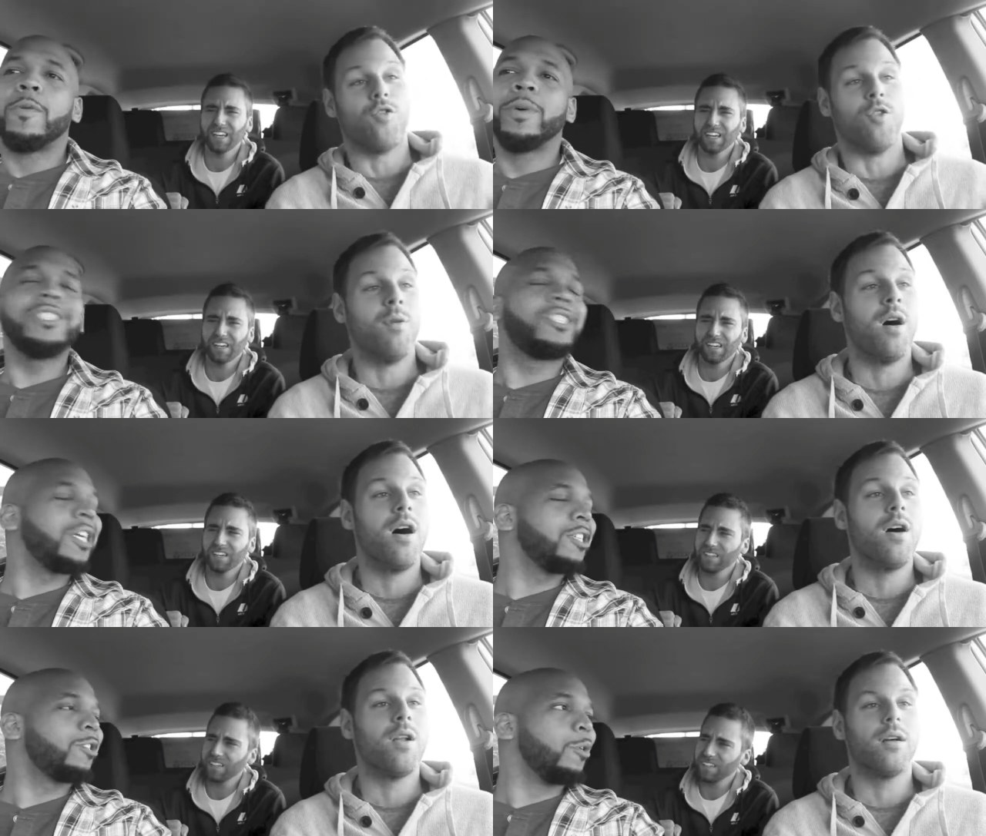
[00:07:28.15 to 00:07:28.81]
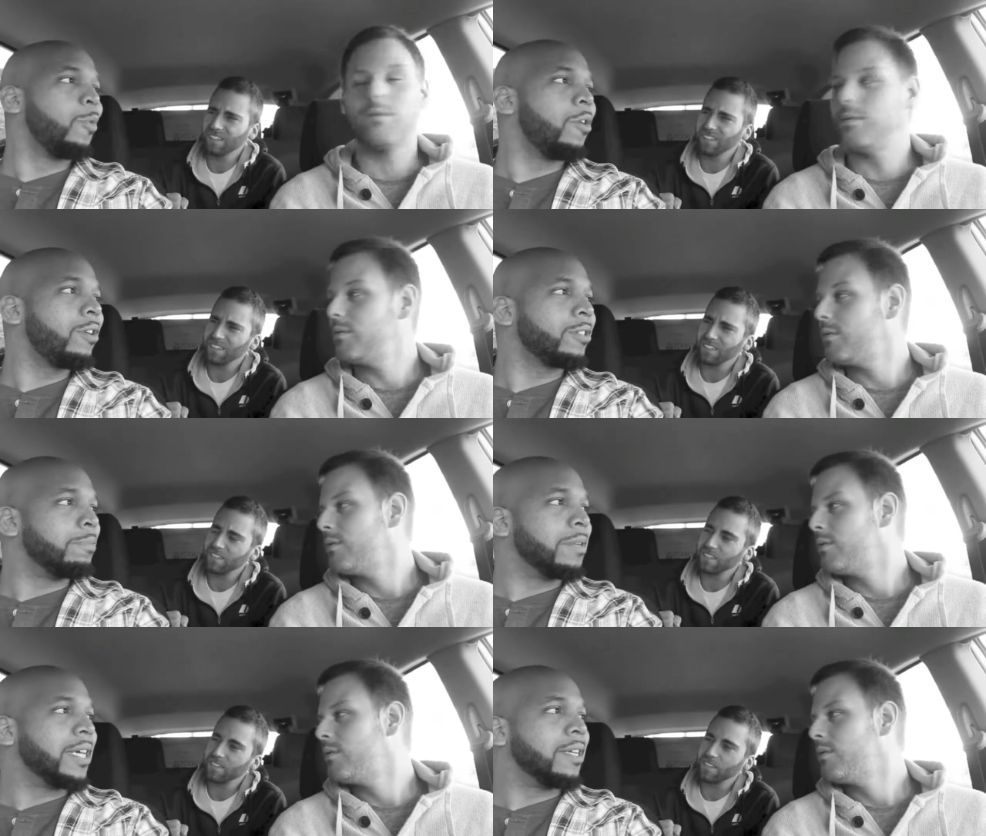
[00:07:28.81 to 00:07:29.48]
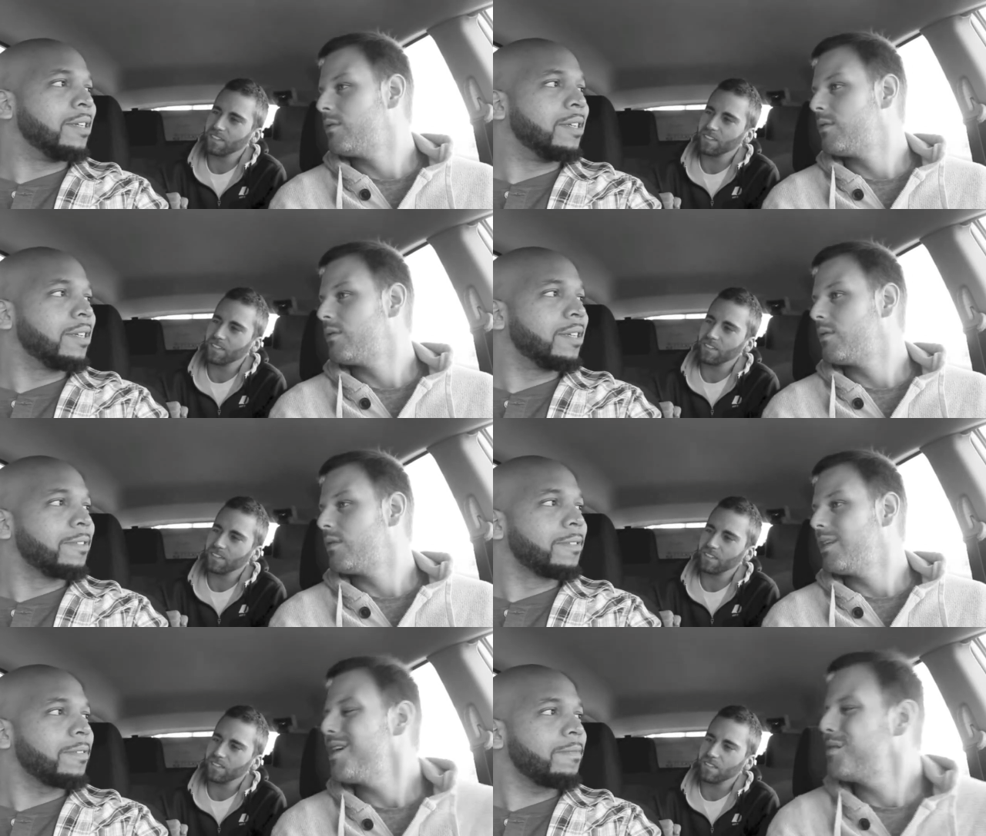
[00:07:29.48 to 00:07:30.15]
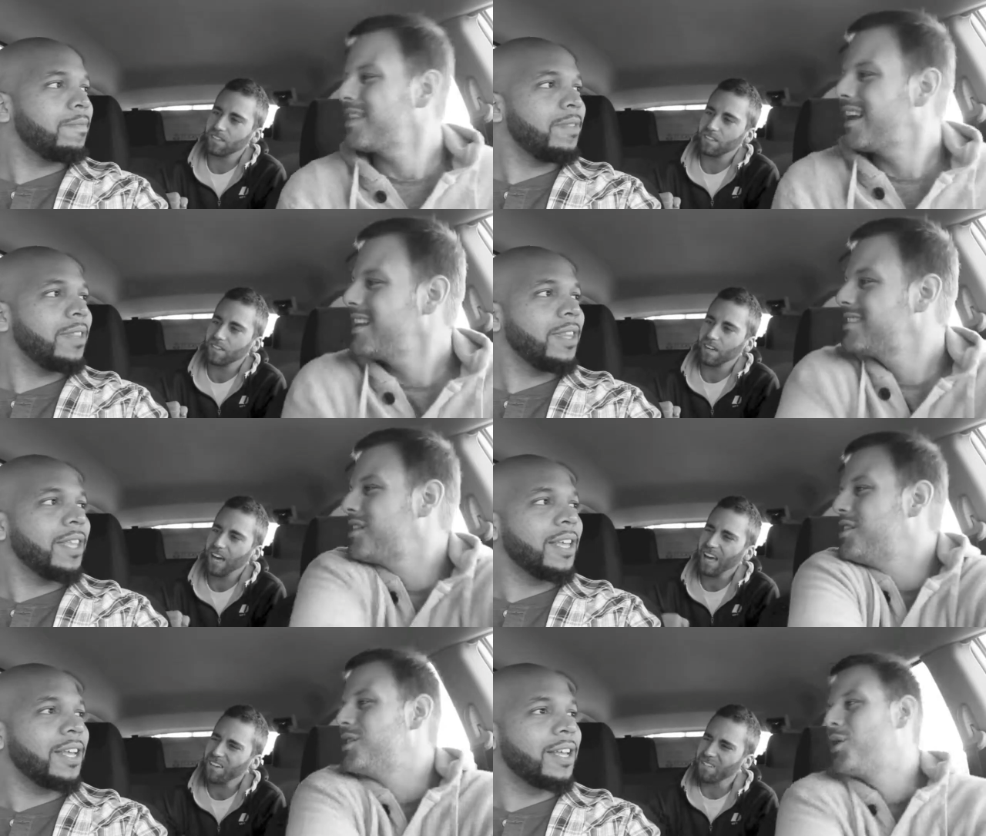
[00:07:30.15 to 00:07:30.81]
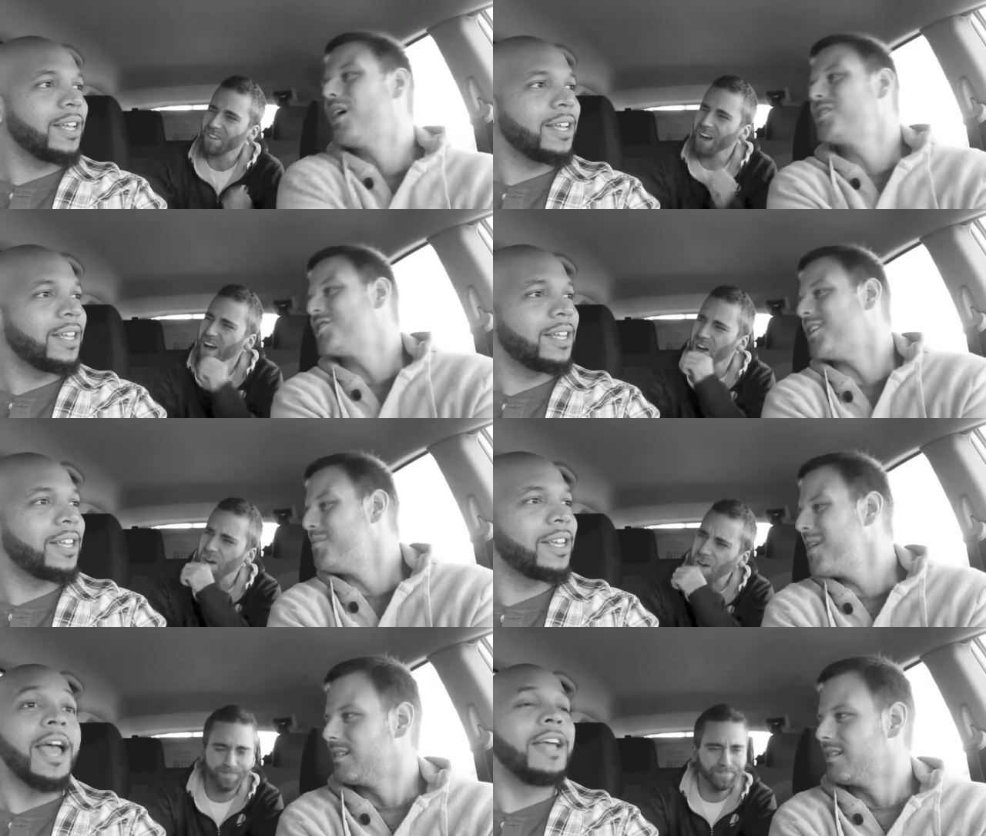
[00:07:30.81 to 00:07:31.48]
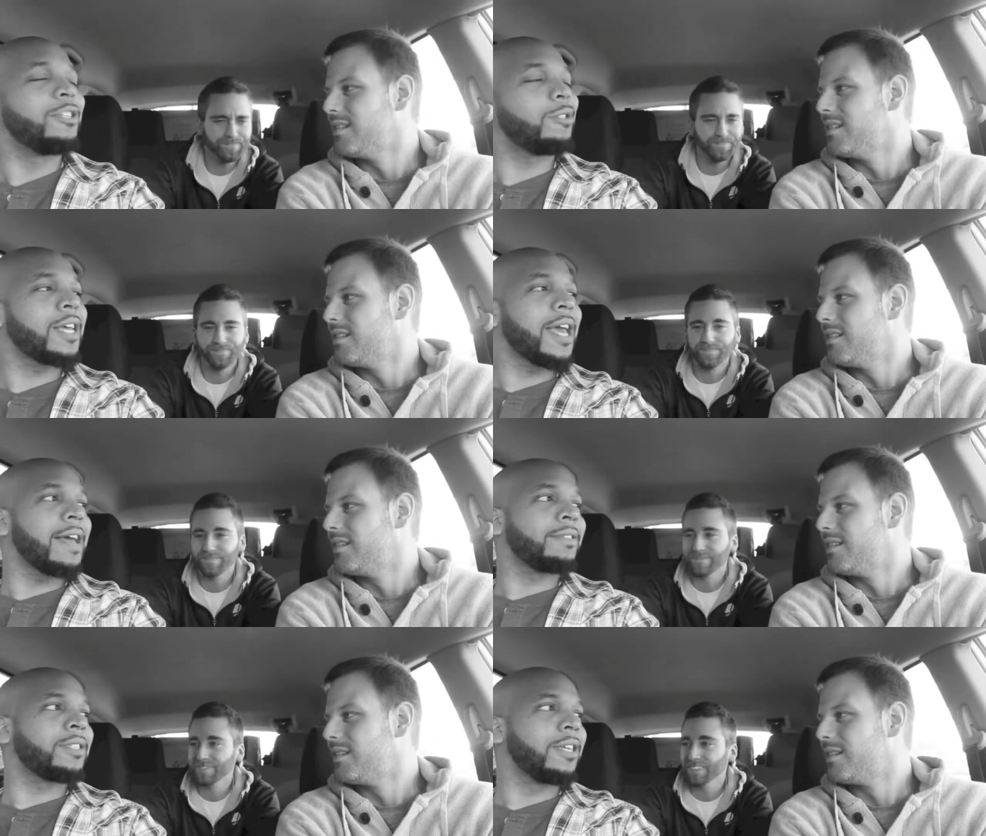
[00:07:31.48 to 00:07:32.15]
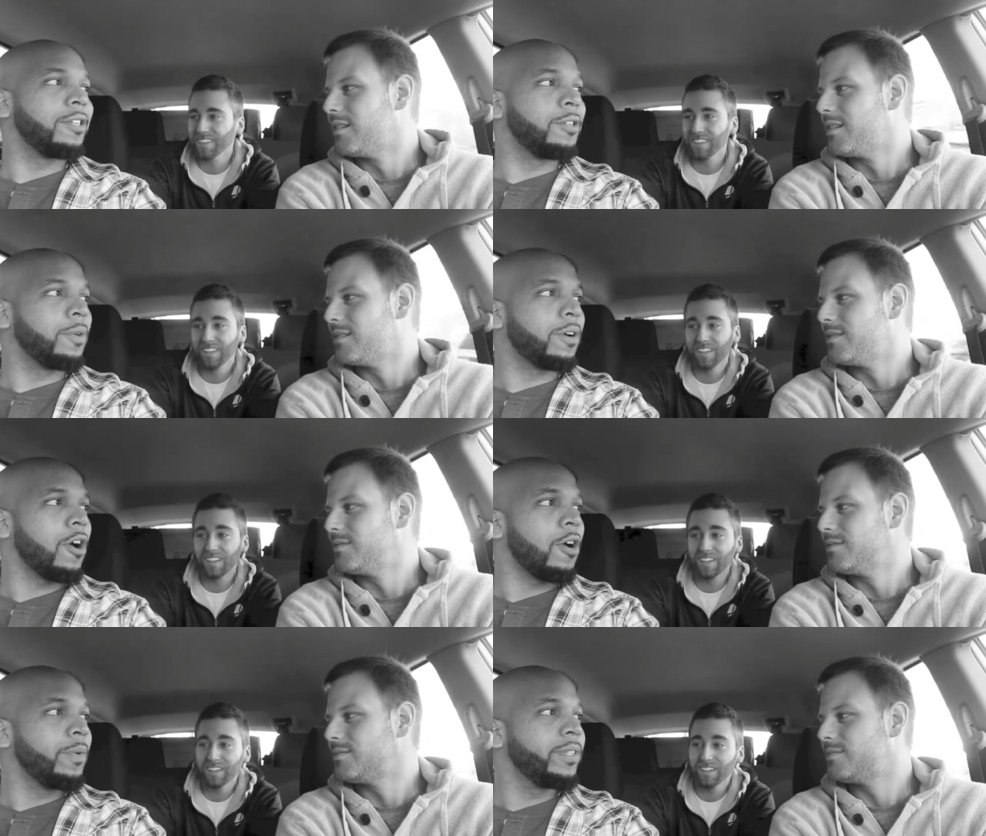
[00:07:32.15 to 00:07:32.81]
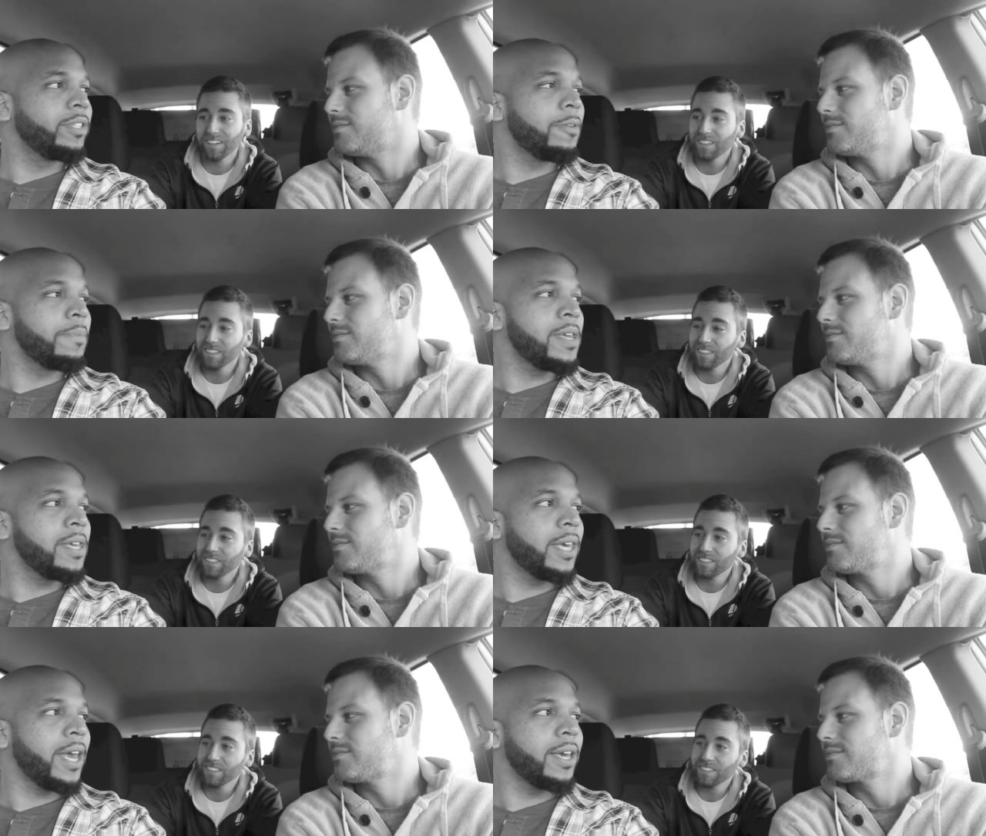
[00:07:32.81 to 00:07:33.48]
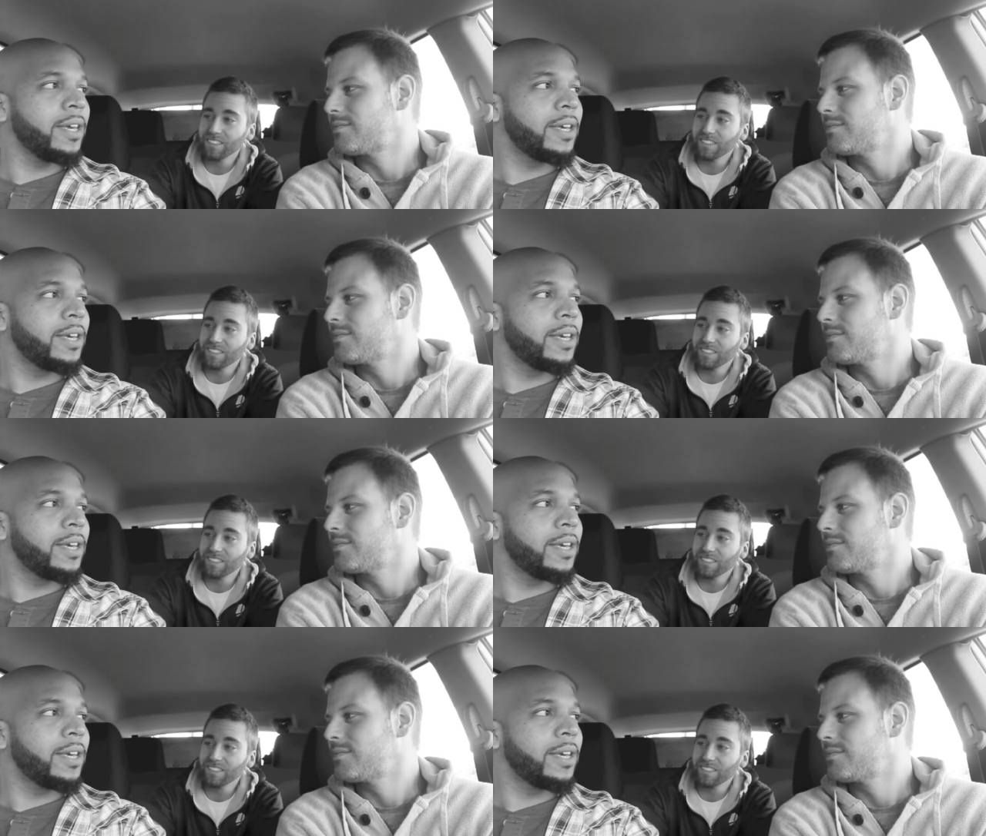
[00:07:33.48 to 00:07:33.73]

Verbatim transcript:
Speaker 1: From what does gentle walls mean? Yeah, well, that is a good question. Know. Does you think it has something to do with Carl Winslow being gay?